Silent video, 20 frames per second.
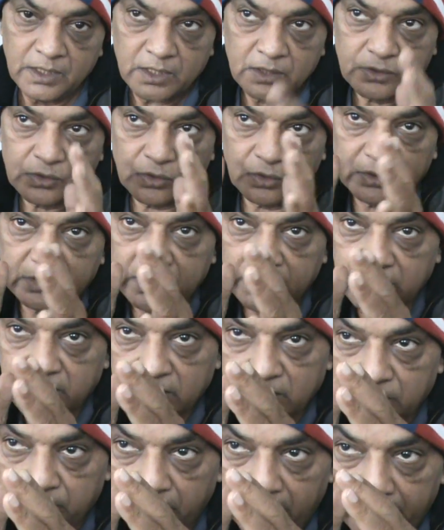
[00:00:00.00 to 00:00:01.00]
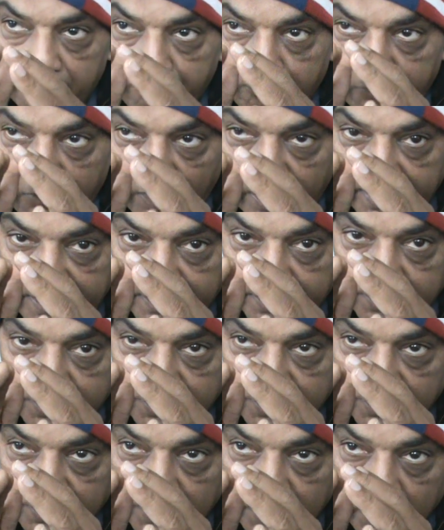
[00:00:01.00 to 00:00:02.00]
So this is my point
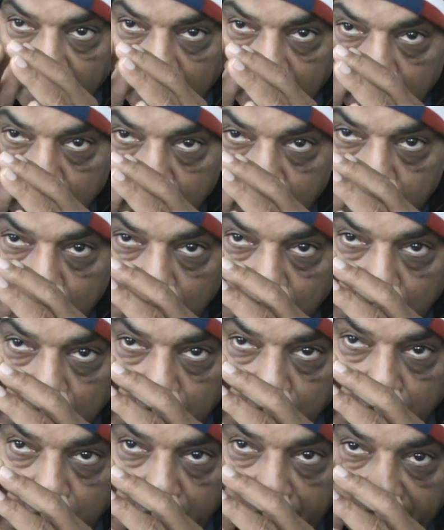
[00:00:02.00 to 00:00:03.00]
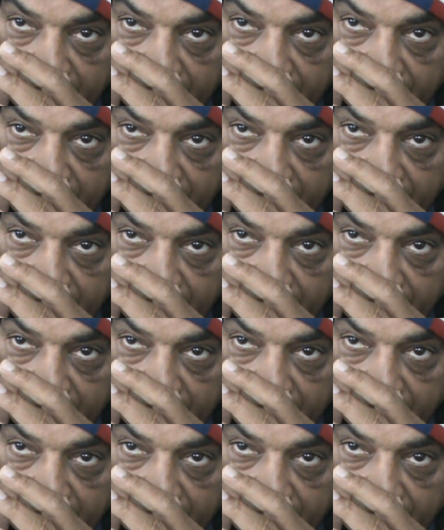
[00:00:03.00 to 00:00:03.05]
to